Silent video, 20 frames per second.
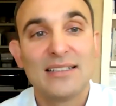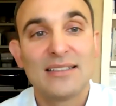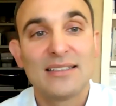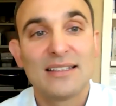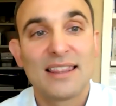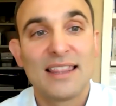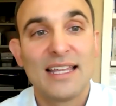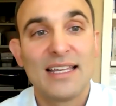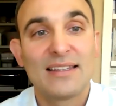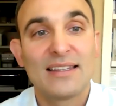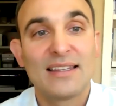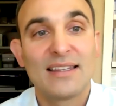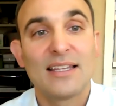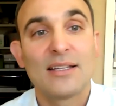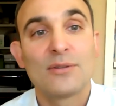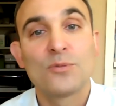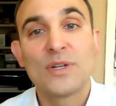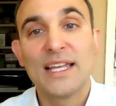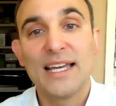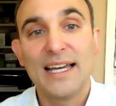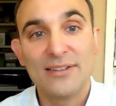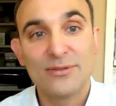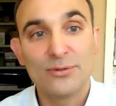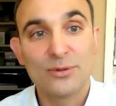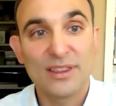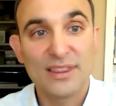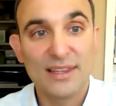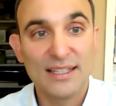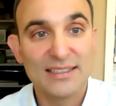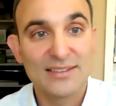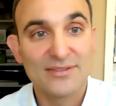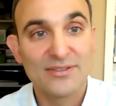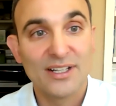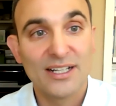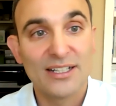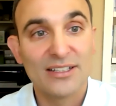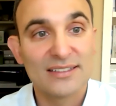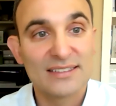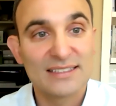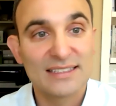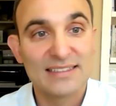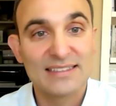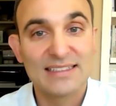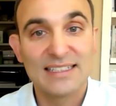than we have with these viruses.